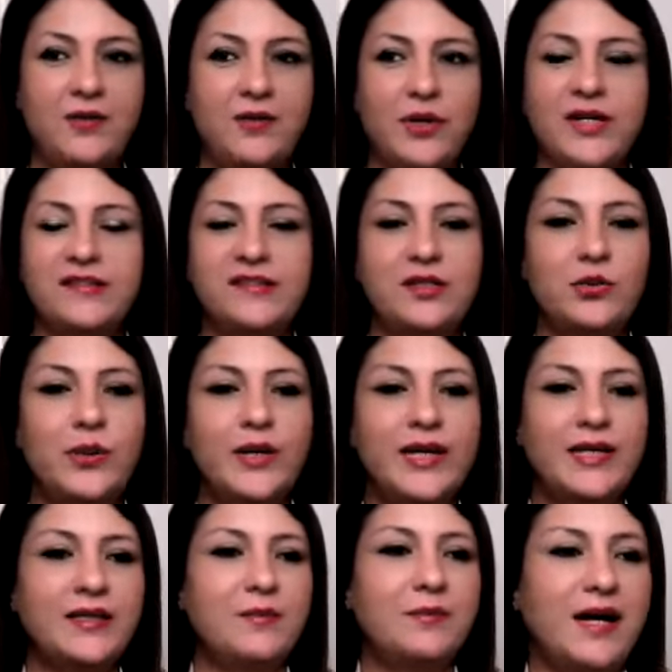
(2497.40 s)
And what is he doing
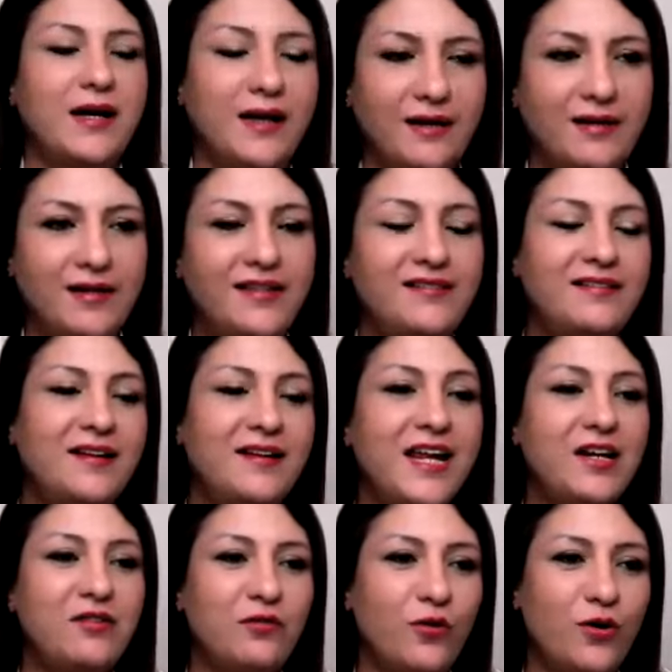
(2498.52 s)
in the bargain? He's
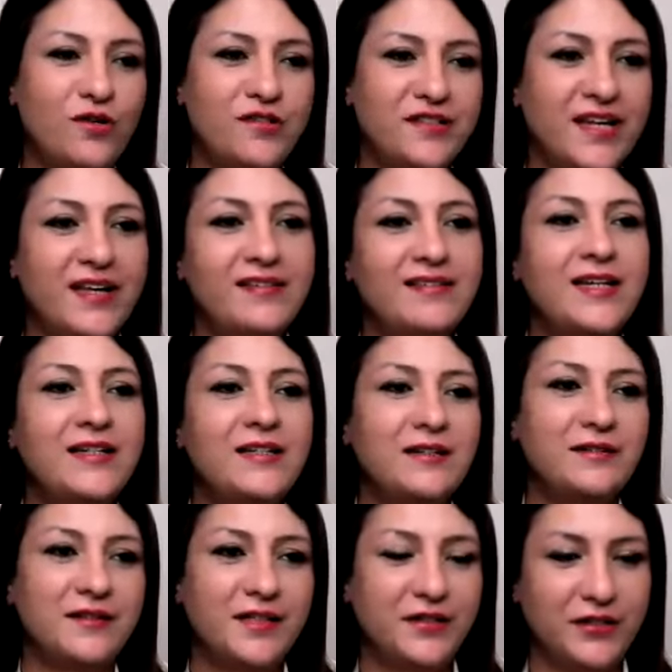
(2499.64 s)
reinforcing his
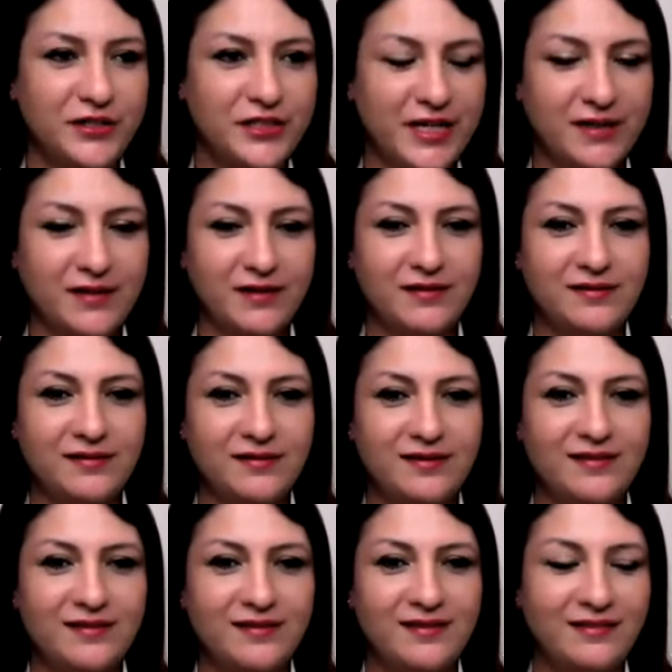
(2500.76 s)
internal
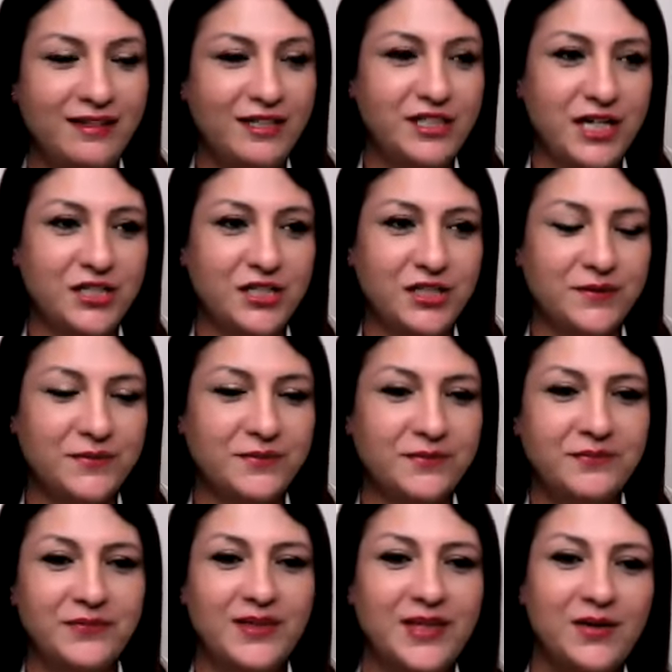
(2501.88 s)
rejection.
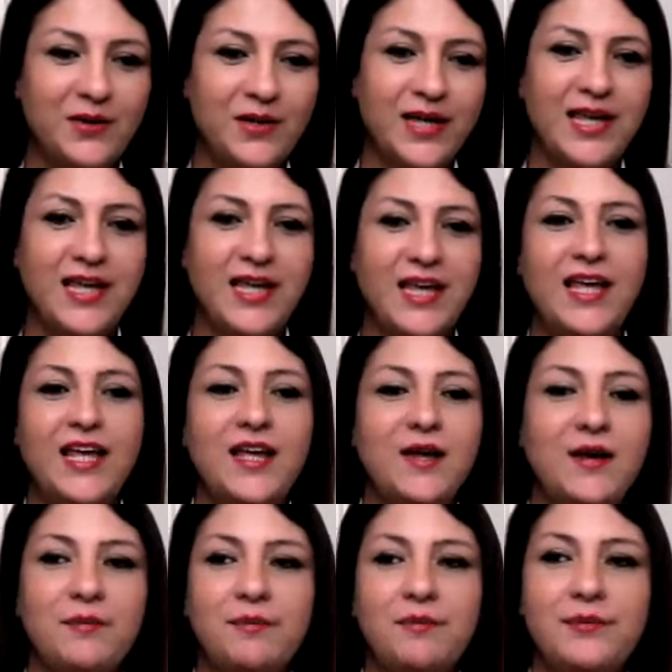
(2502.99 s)
Okay.
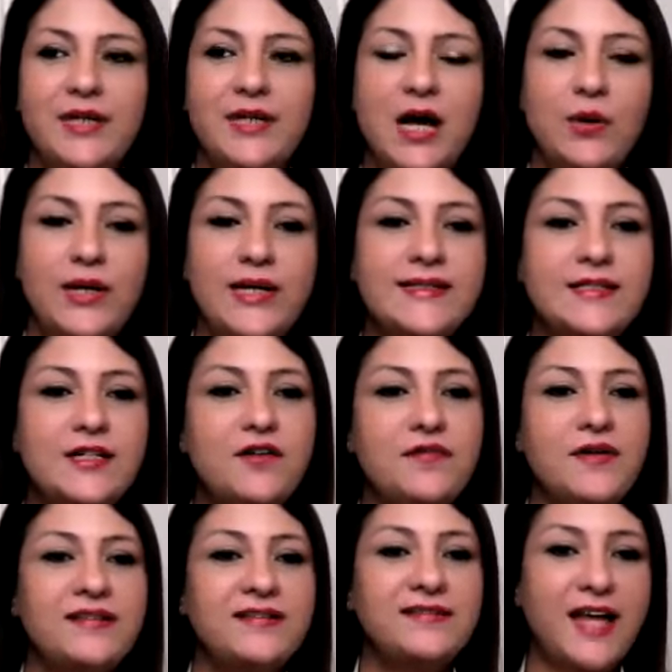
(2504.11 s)
Now, instead of
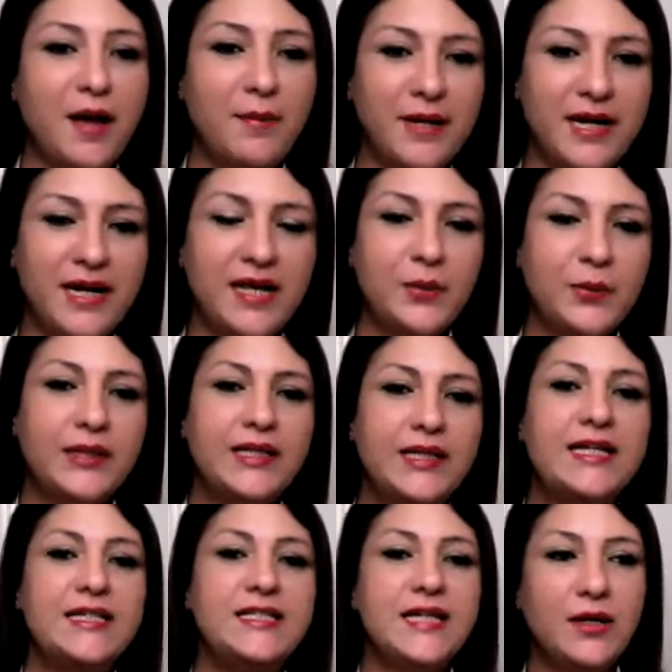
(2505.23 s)
examining whether
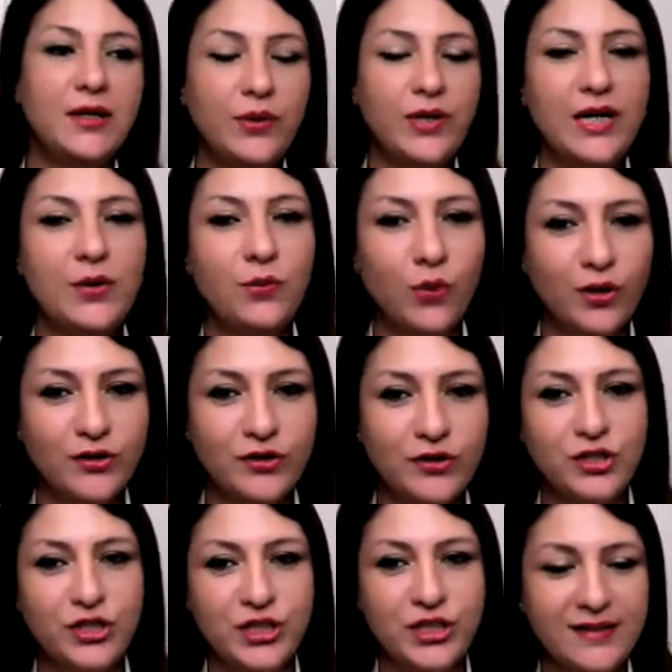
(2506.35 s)
he genuinely wants
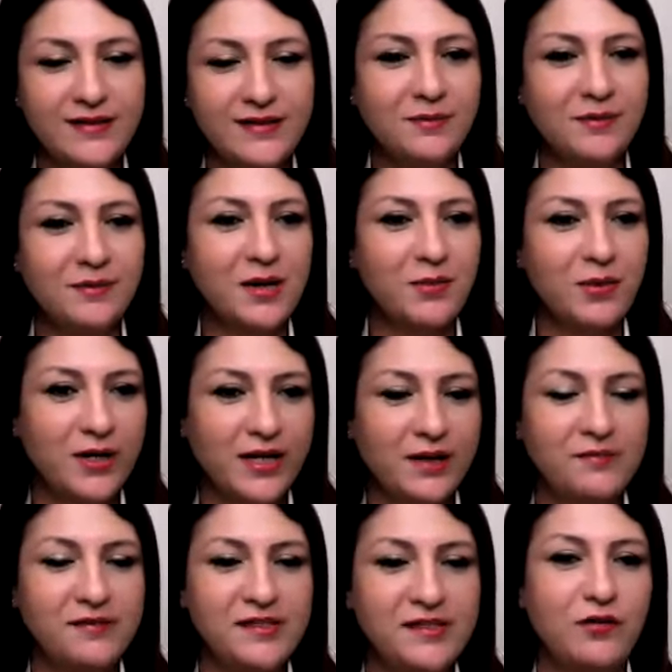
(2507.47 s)
to change something about
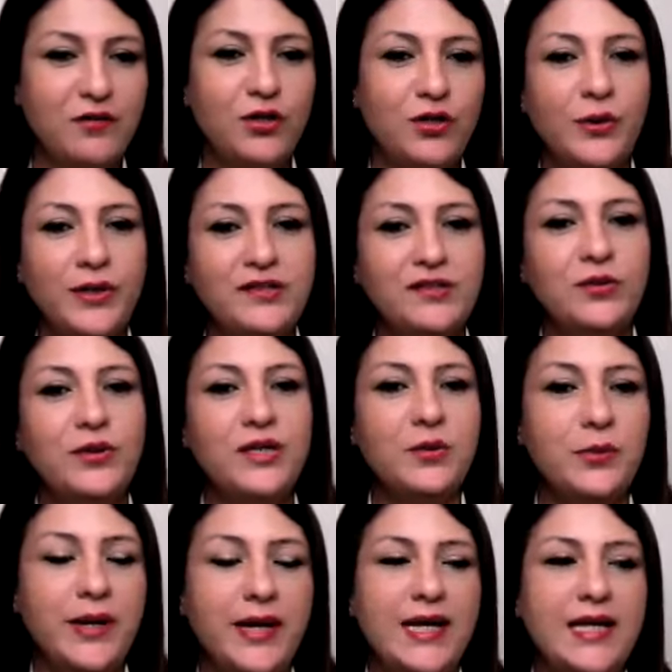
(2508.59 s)
himself or doing so in
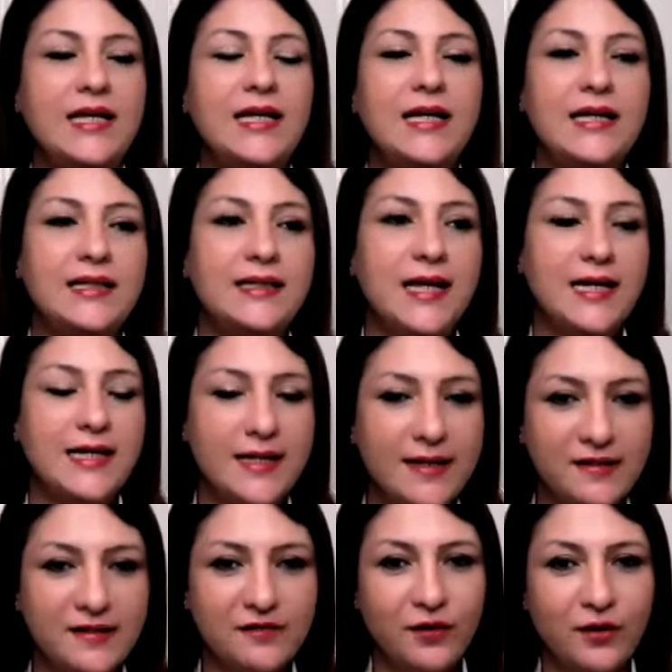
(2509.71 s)
a way that
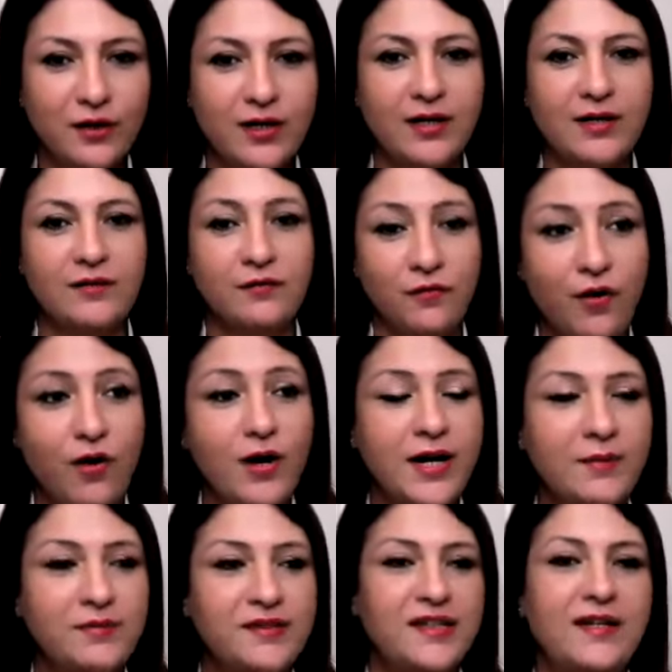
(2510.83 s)
is for
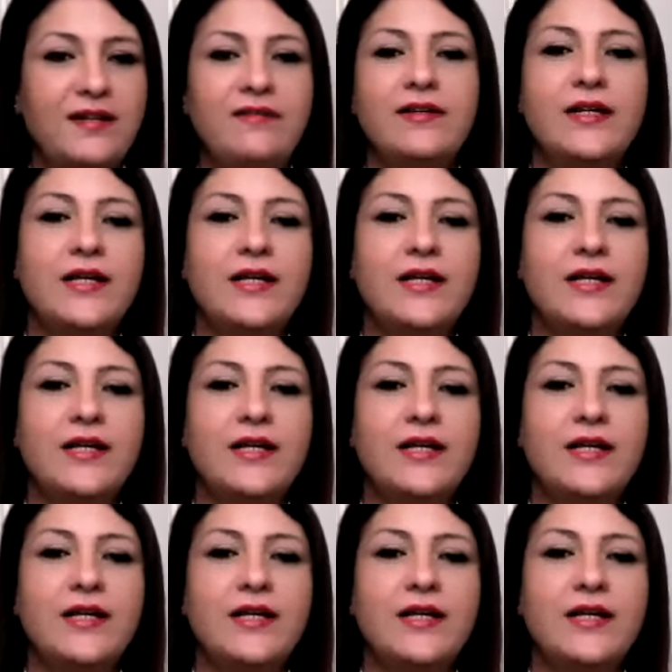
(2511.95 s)
himself